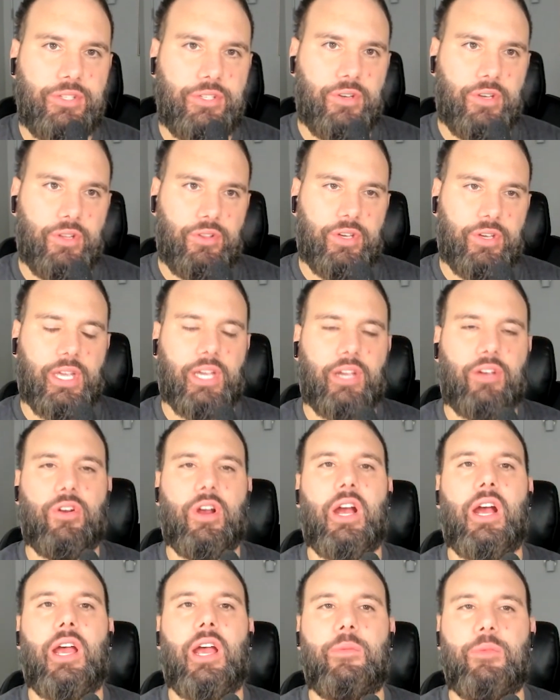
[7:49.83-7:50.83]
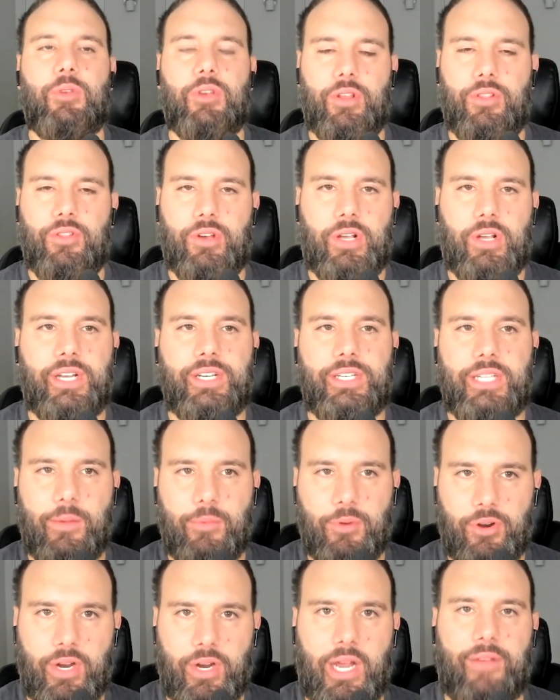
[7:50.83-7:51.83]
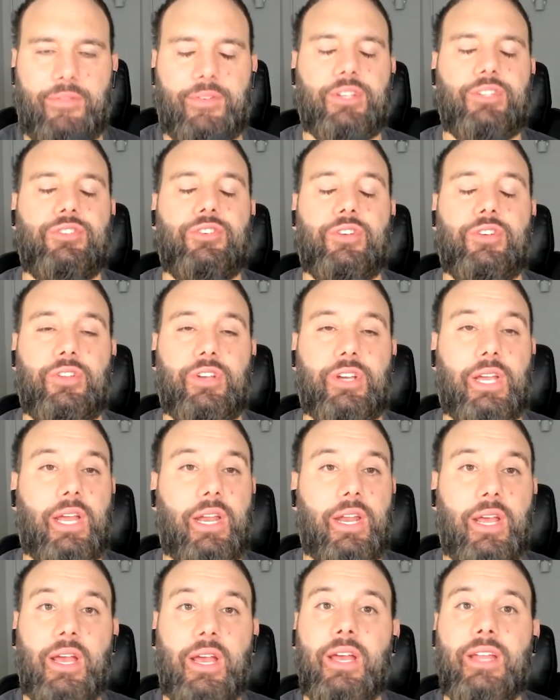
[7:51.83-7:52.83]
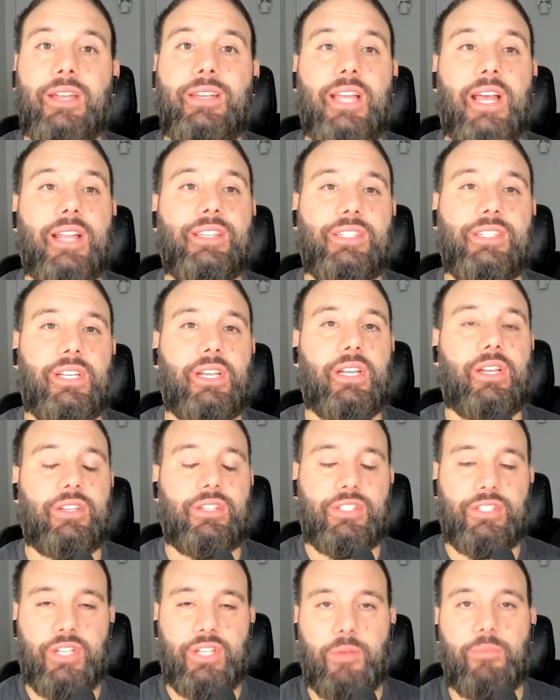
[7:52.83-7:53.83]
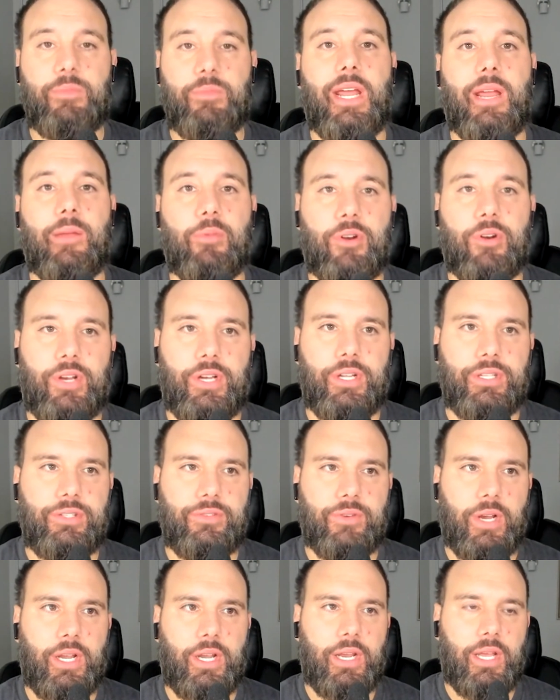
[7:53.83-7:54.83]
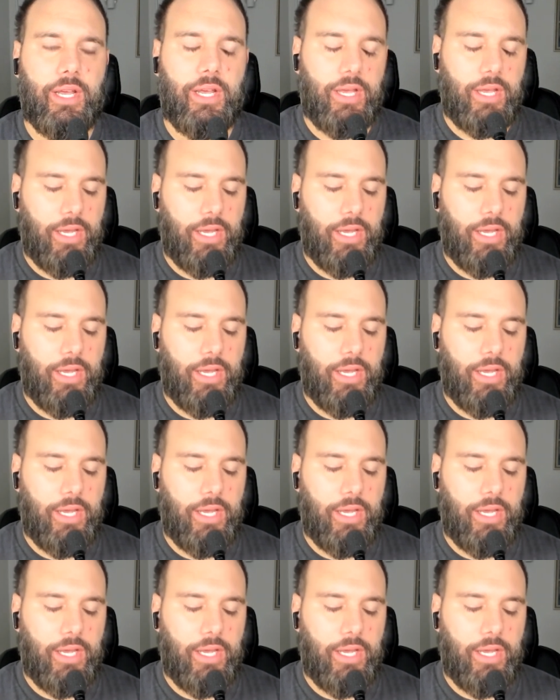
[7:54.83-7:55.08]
So you can look at crime, you can look at demographics, you can look at density in sub neighborhoods, right?